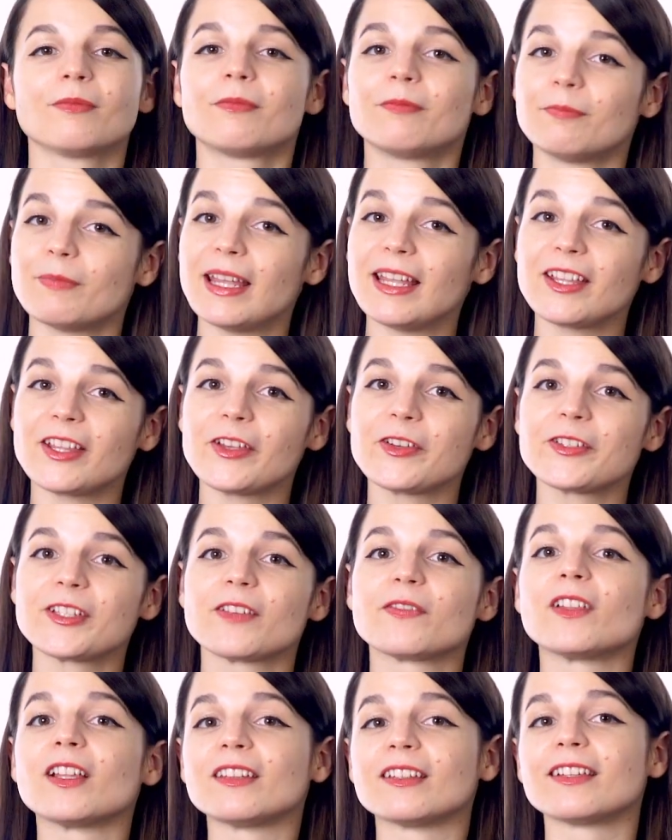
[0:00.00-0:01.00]
Make use
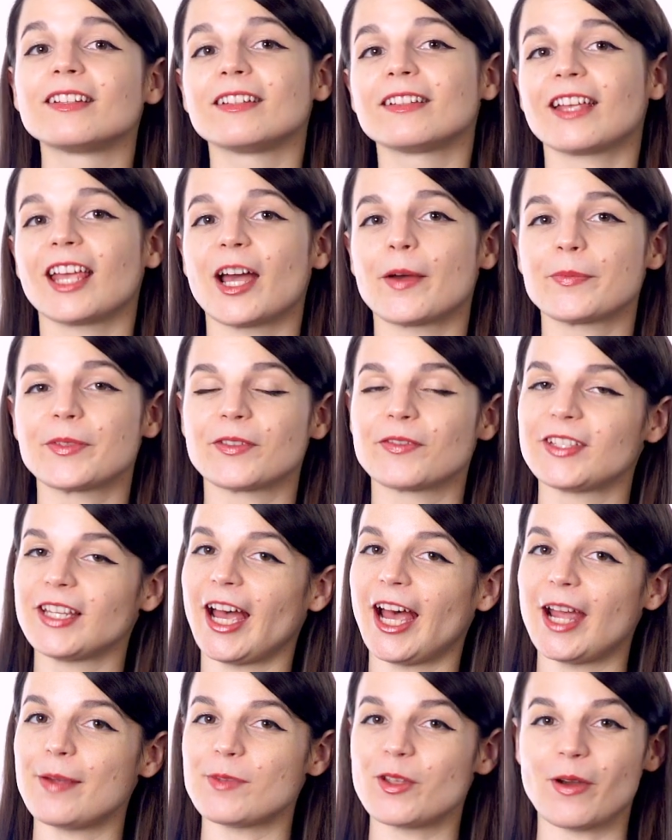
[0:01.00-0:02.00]
of the little gaps of
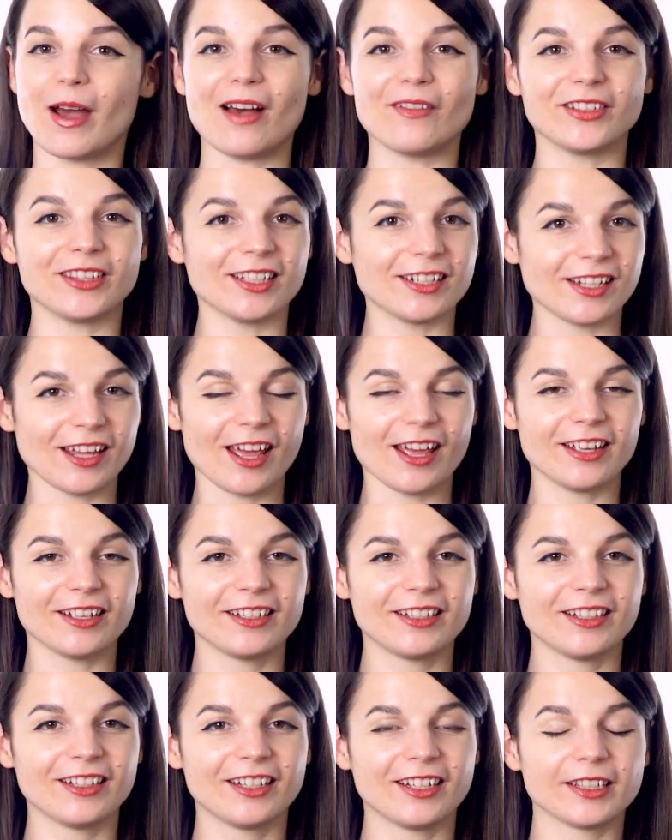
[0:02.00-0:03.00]
time you have in the day.
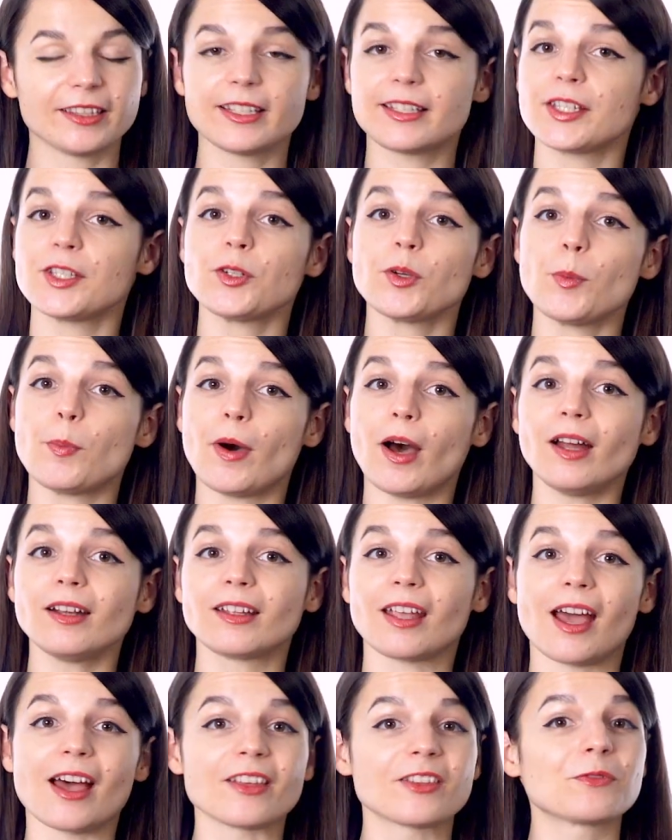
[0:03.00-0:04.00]
Listen to a
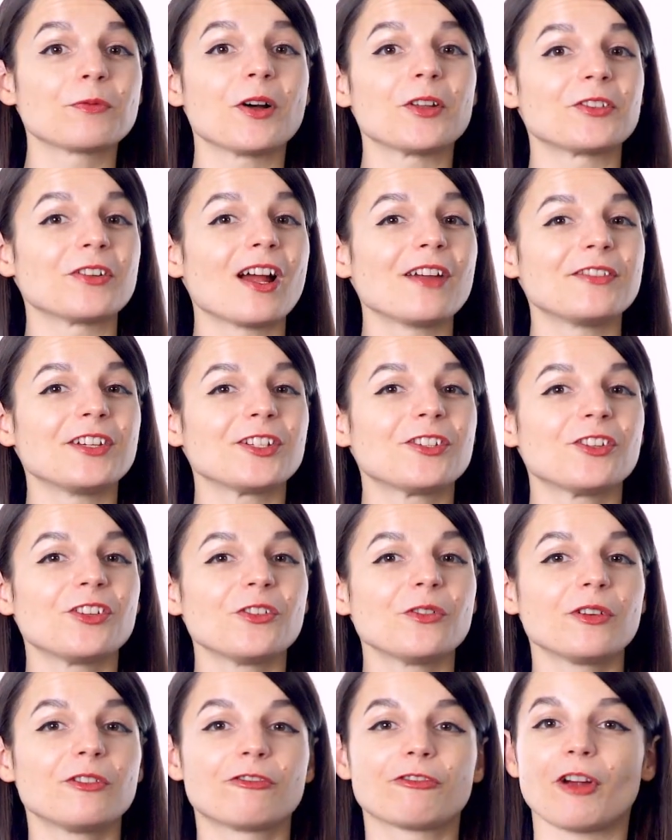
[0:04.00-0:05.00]
podcast while driving
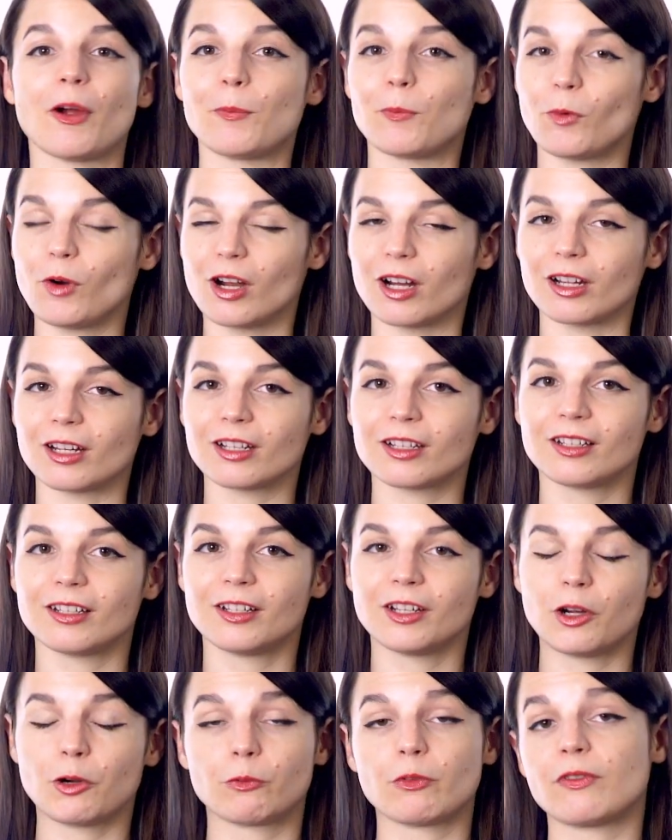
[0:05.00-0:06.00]
to and from work.
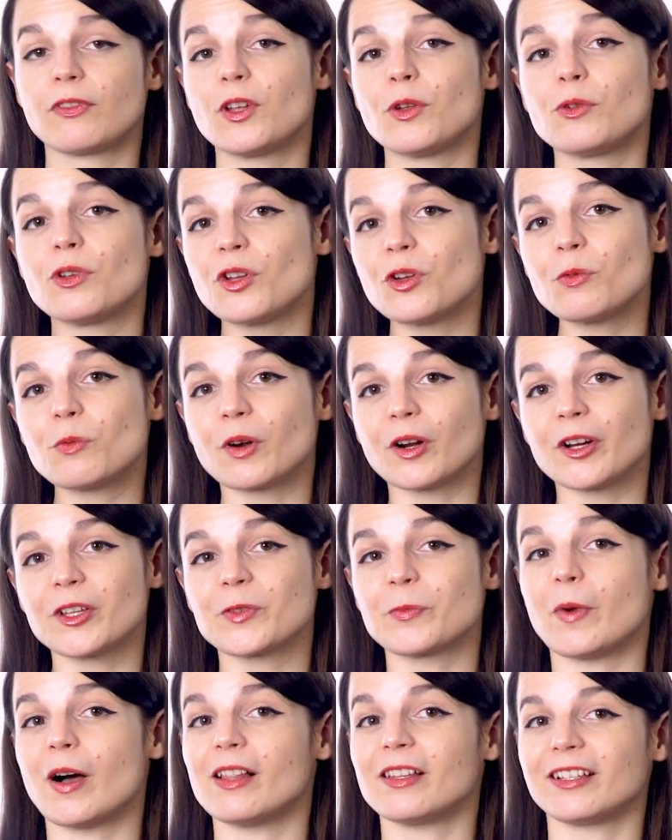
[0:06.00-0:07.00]
Review new words
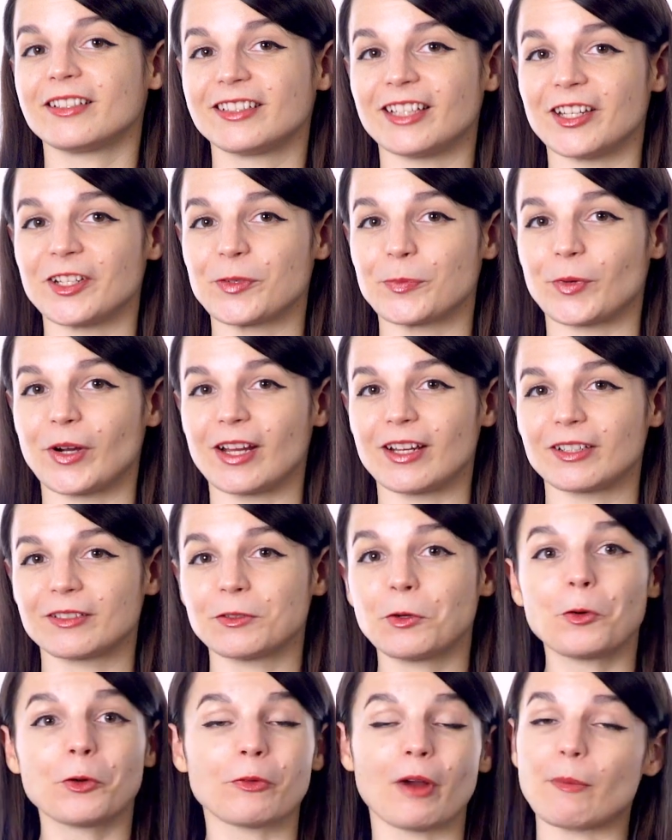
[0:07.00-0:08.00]
while on lunch break
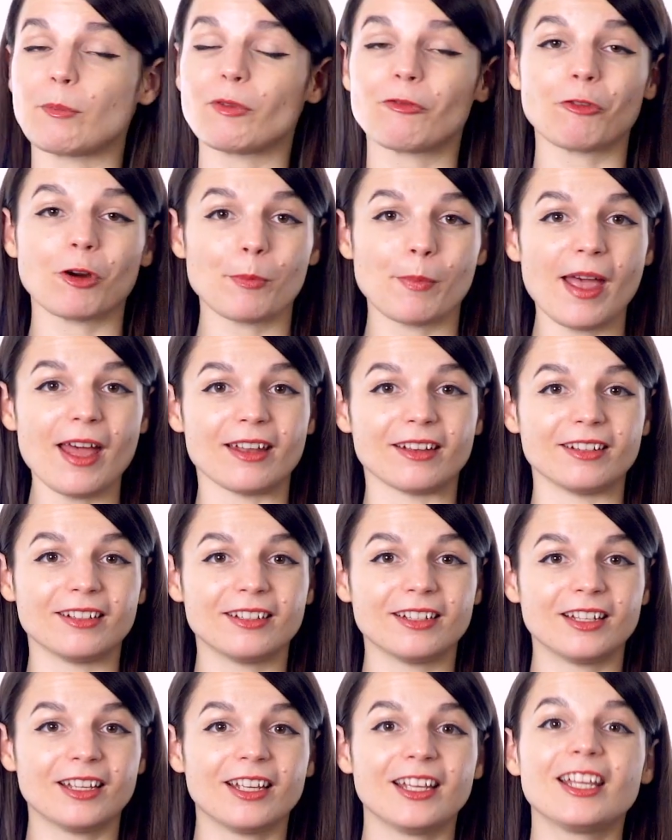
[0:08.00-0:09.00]
or right before bed.
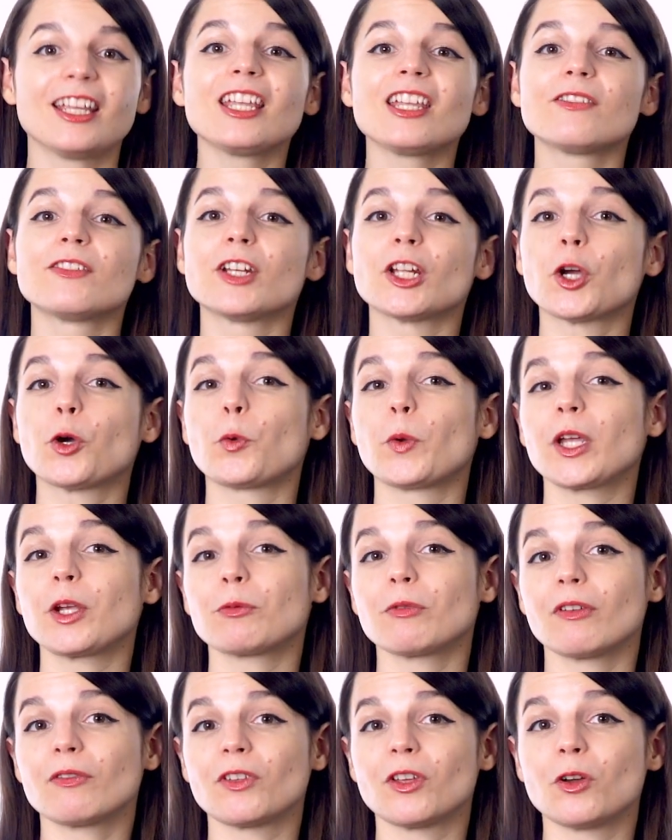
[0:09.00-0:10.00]
Even a quick
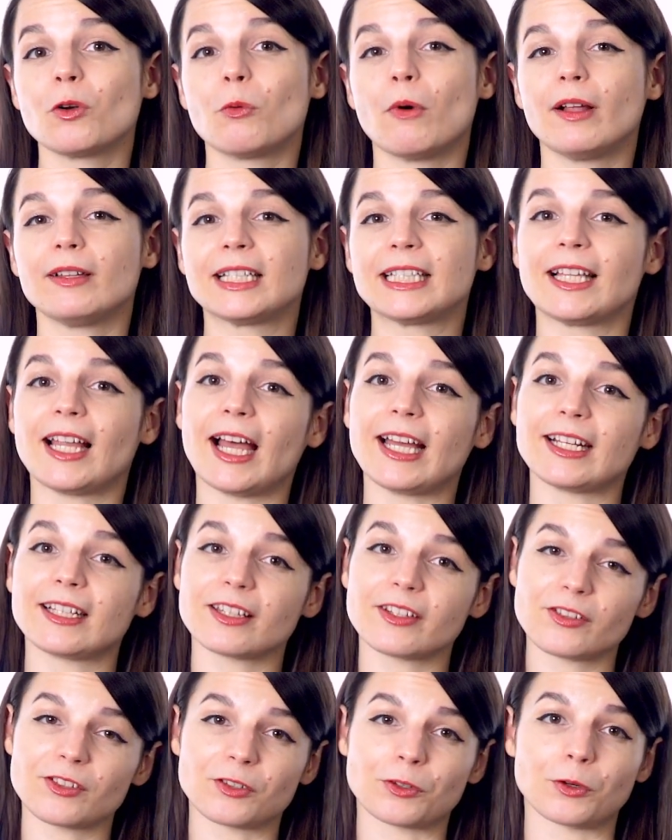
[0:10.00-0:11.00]
review while in line at
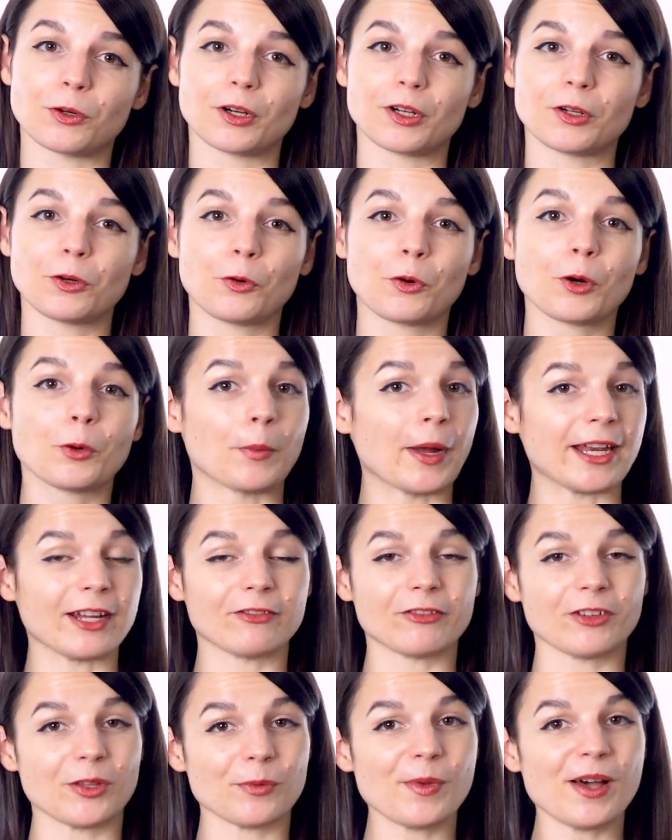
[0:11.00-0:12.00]
the store or waiting for the